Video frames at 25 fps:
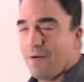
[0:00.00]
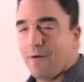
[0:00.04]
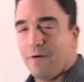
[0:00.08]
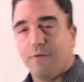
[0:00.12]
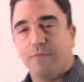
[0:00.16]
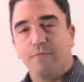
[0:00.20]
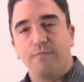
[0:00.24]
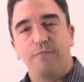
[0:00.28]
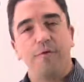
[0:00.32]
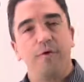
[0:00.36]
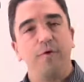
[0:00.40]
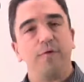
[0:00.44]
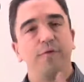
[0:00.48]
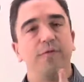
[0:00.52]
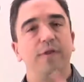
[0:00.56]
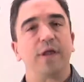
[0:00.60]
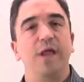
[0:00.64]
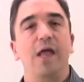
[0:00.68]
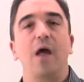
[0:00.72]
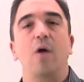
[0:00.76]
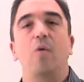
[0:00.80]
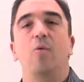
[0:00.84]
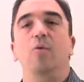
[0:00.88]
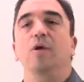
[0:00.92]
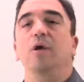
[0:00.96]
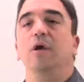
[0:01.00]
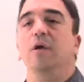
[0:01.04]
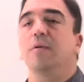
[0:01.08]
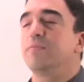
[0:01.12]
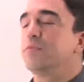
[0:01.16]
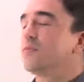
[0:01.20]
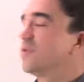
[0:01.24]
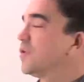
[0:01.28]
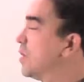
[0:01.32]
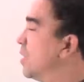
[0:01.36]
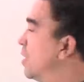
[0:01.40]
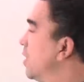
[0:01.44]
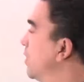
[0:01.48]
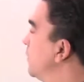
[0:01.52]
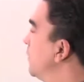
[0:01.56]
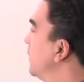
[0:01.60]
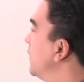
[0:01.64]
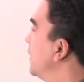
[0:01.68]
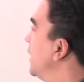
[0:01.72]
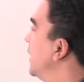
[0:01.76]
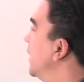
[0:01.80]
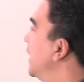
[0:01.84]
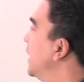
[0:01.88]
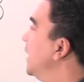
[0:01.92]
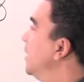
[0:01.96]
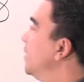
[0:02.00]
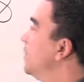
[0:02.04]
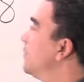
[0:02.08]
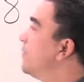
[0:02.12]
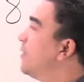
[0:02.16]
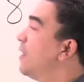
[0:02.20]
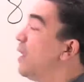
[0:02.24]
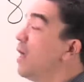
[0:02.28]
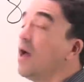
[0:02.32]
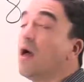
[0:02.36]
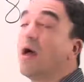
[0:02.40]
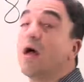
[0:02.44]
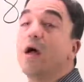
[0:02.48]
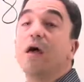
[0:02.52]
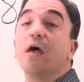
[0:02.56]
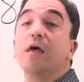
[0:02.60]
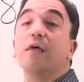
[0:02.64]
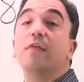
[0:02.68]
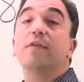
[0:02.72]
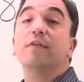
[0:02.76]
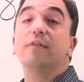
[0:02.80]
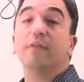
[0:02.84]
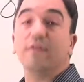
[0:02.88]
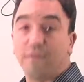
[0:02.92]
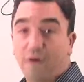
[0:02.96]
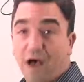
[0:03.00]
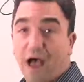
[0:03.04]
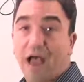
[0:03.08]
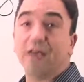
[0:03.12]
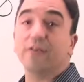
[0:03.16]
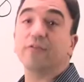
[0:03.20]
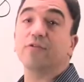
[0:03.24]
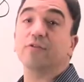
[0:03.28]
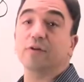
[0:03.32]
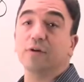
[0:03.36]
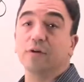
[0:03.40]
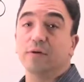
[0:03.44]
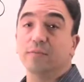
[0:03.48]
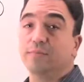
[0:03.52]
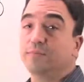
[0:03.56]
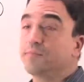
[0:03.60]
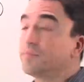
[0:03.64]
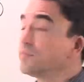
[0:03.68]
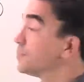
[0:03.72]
First thing I want to observe is the divisor.